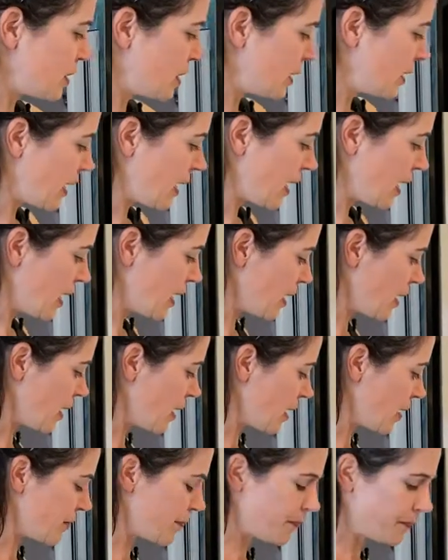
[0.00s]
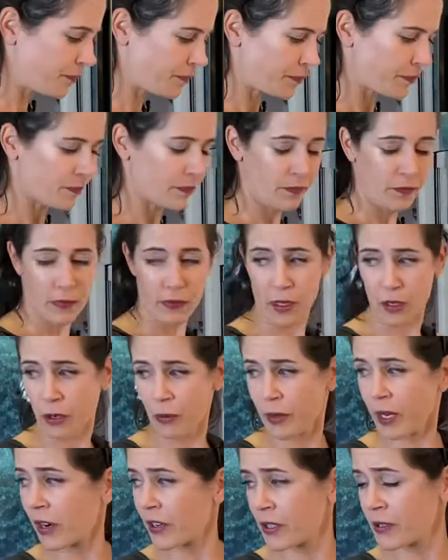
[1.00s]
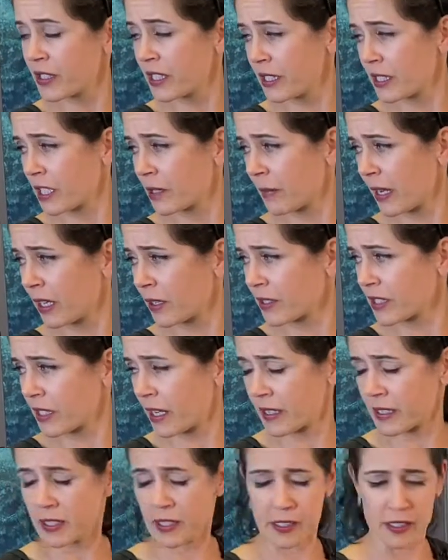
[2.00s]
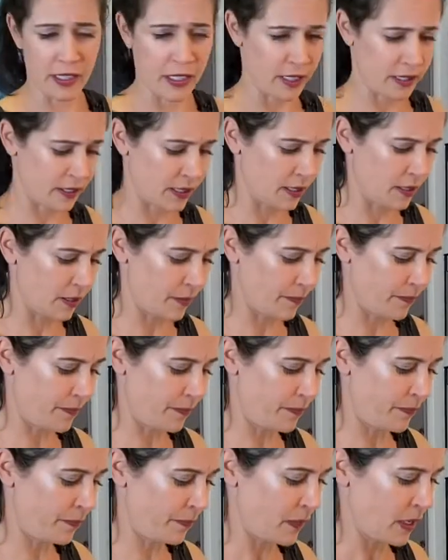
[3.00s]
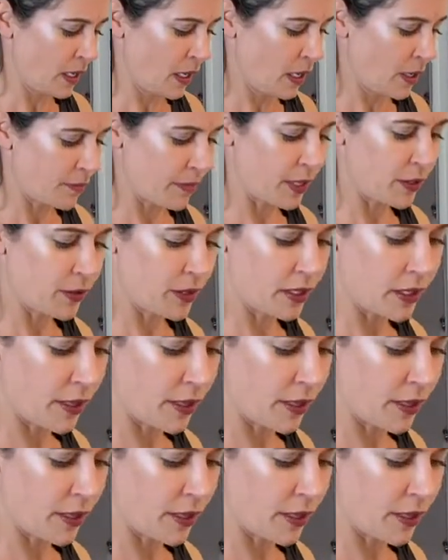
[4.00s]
today, we are using tomato sauce in season, but you can